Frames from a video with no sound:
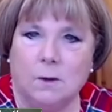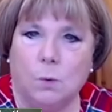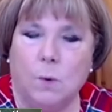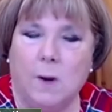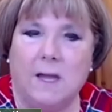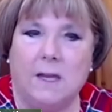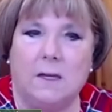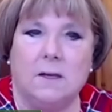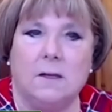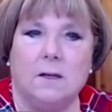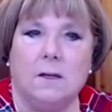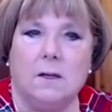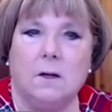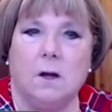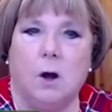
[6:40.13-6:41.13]
when
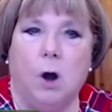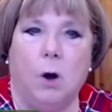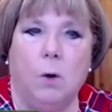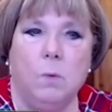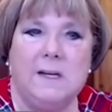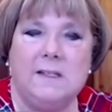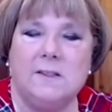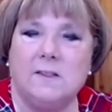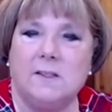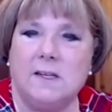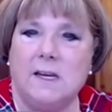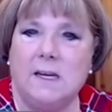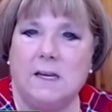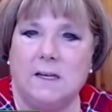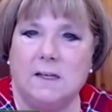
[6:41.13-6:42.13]
all we
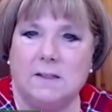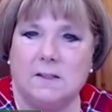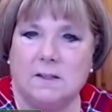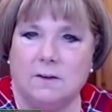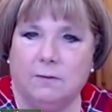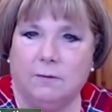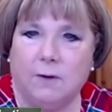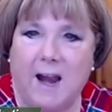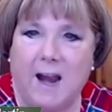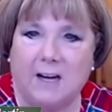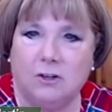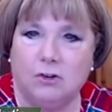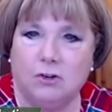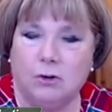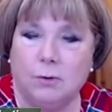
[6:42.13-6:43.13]
see is the
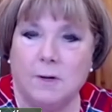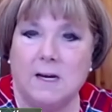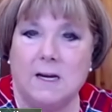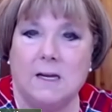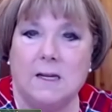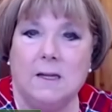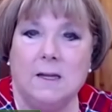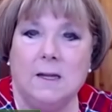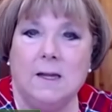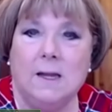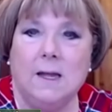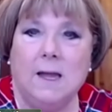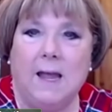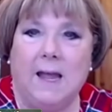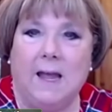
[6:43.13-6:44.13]
fracturing
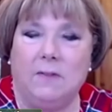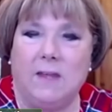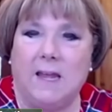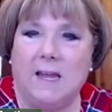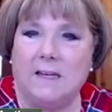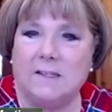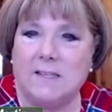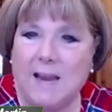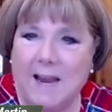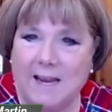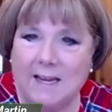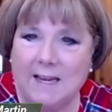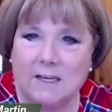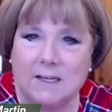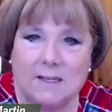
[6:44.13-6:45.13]
and the
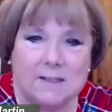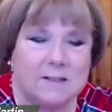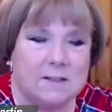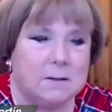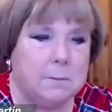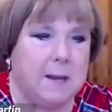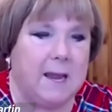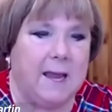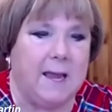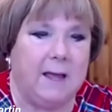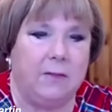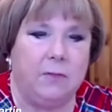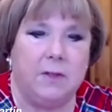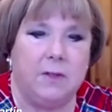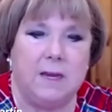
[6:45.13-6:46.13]
antagonism
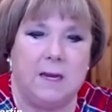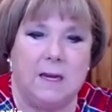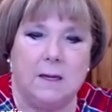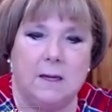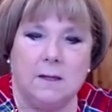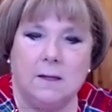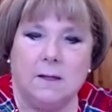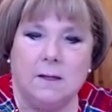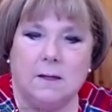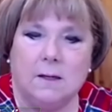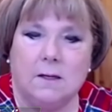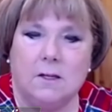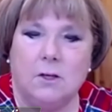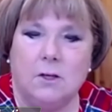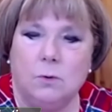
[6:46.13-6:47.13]
and the
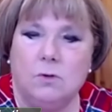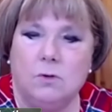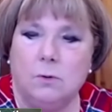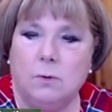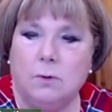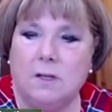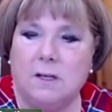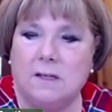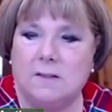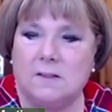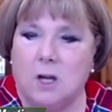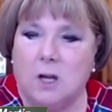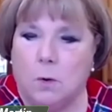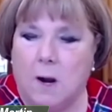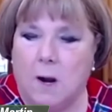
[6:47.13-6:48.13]
you do this,
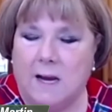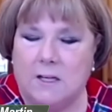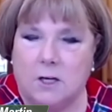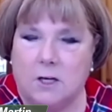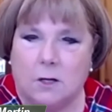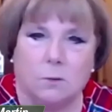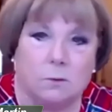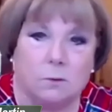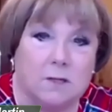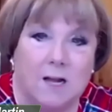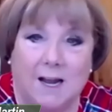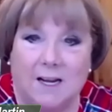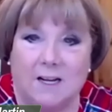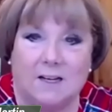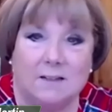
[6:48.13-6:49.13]
no, I don't
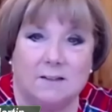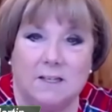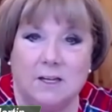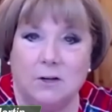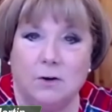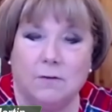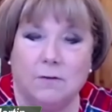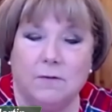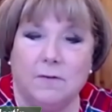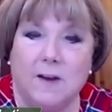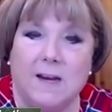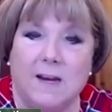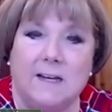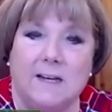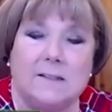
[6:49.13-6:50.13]
kind of in your
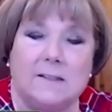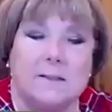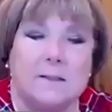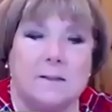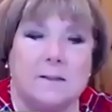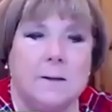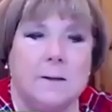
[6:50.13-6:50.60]
face.